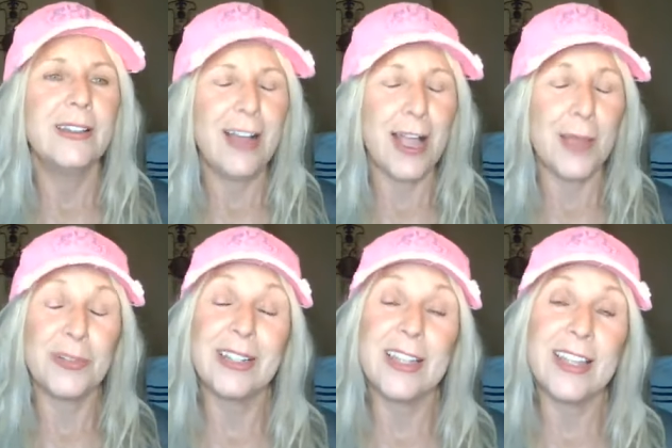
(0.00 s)
I'm
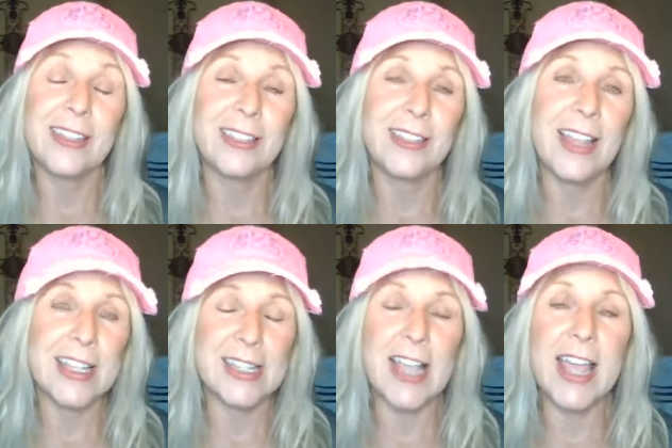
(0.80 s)
really
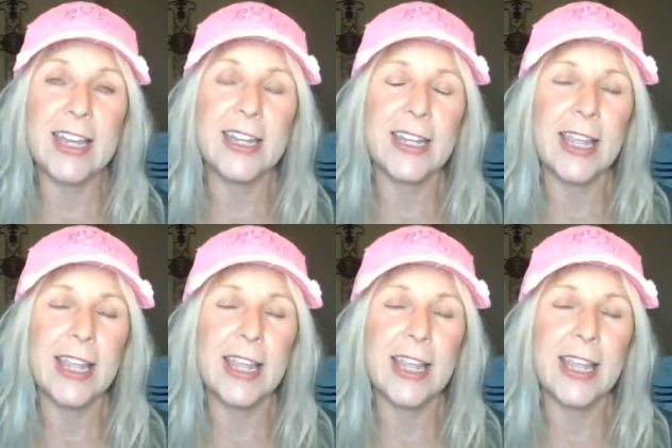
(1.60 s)
excited.